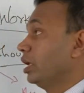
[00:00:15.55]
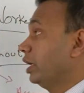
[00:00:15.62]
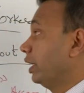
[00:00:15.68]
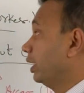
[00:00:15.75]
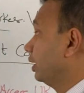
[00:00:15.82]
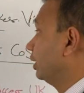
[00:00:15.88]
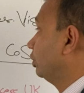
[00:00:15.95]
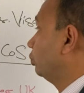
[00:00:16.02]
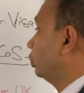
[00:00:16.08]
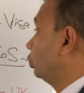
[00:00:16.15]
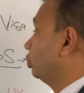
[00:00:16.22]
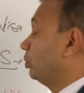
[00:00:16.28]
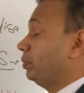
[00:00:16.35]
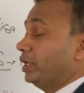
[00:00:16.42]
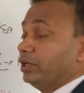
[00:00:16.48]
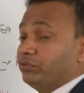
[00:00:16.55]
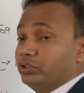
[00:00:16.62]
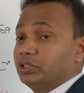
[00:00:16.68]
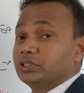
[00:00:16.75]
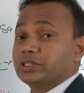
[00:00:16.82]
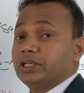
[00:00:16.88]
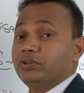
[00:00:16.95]
and you want to apply for
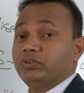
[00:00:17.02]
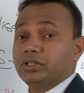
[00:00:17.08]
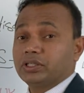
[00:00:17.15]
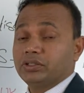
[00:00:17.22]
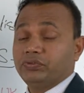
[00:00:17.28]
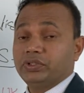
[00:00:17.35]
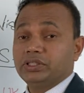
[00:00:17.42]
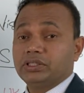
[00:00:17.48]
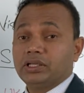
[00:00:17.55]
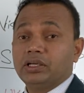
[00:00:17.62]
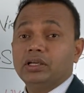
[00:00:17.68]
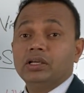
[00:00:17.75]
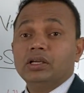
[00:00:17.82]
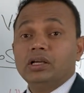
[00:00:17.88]
the skilled worker visa.